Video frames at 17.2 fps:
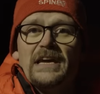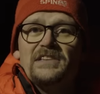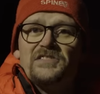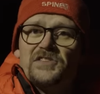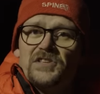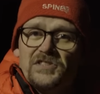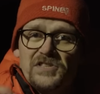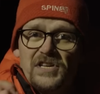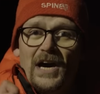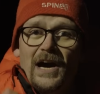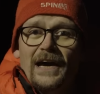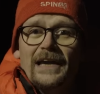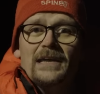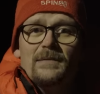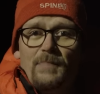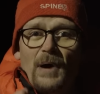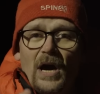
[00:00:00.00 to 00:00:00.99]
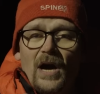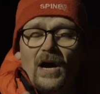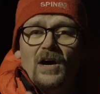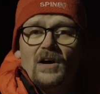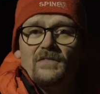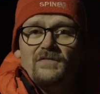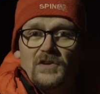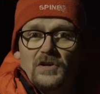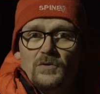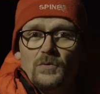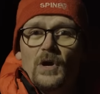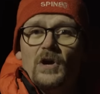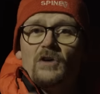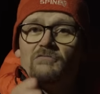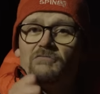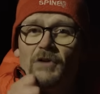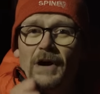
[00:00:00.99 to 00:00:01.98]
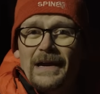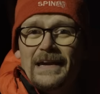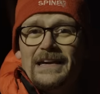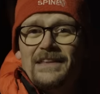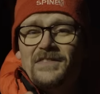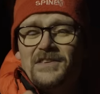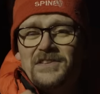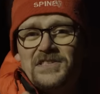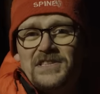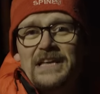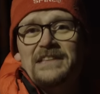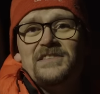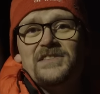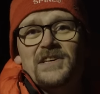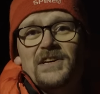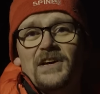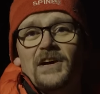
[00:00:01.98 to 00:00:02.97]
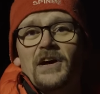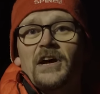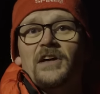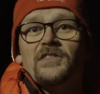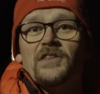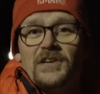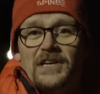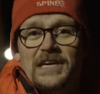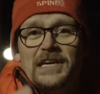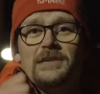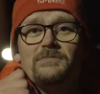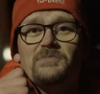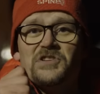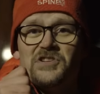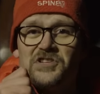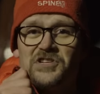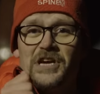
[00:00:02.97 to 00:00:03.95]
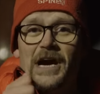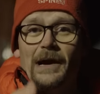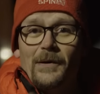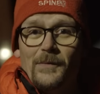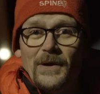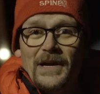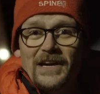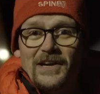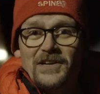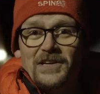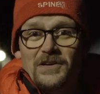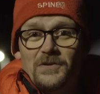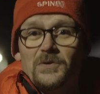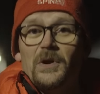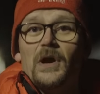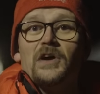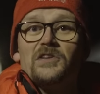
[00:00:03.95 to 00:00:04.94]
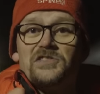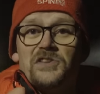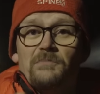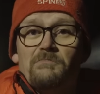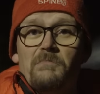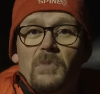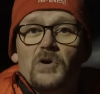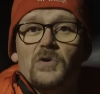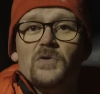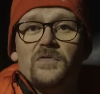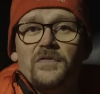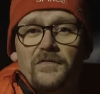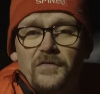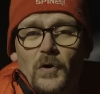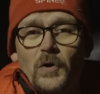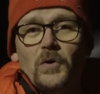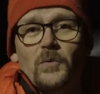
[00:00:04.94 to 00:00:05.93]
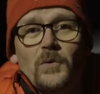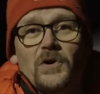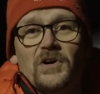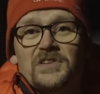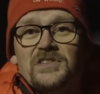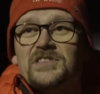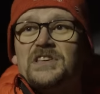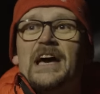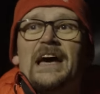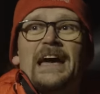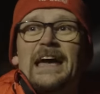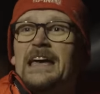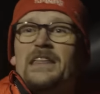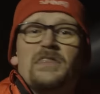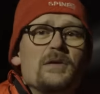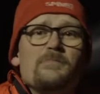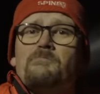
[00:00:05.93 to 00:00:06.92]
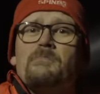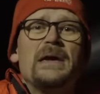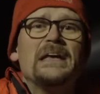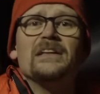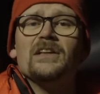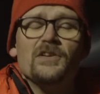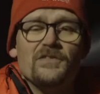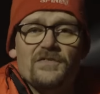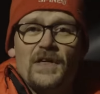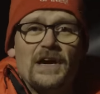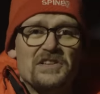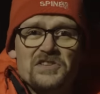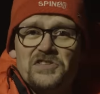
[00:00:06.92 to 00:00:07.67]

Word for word: is the tiny part of you right in the center that keeps shouting at you to move forwards in the middle of that